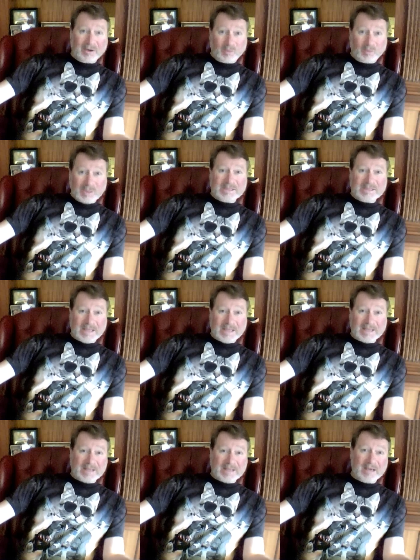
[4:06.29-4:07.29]
Once he
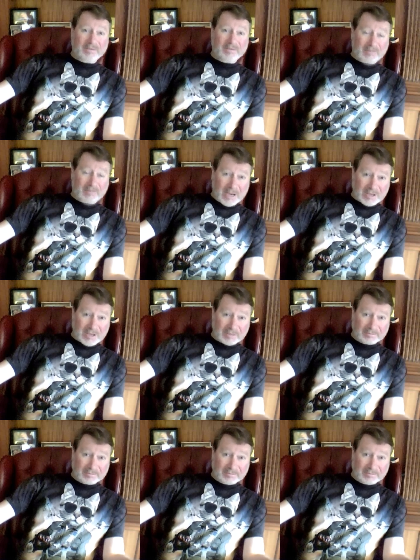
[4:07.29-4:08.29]
has that
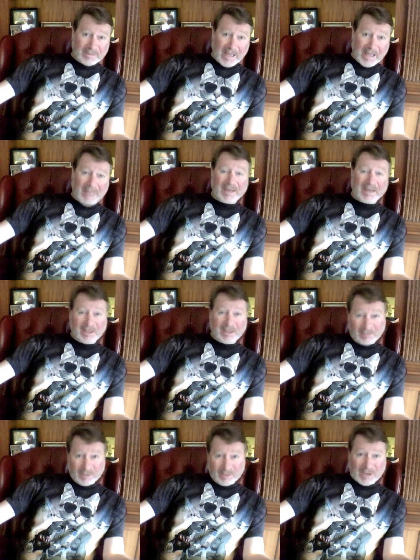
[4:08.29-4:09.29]
information, and then he
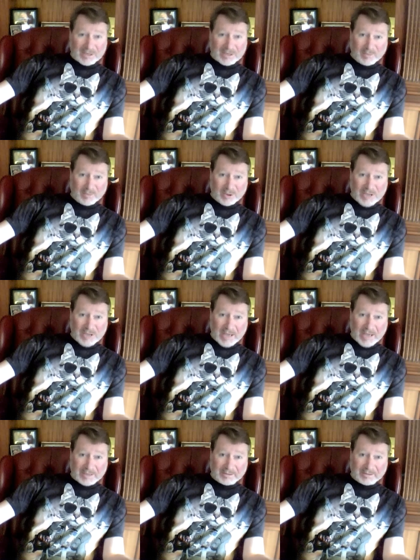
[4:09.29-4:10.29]
throws on a sport
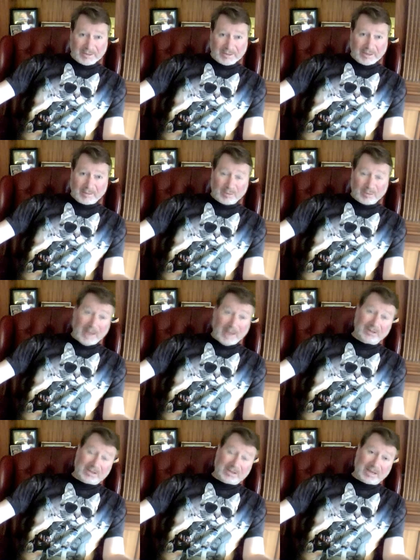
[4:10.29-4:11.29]
jacket,
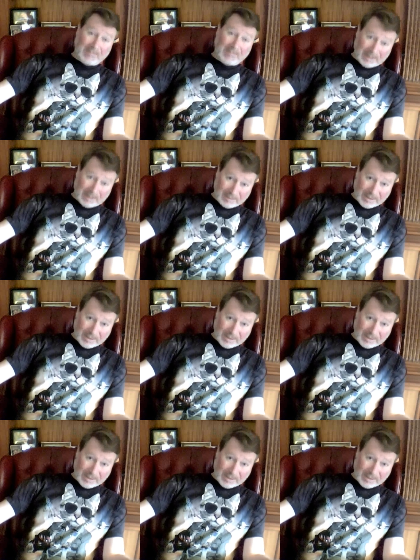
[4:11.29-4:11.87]
Brad looks like $1 million.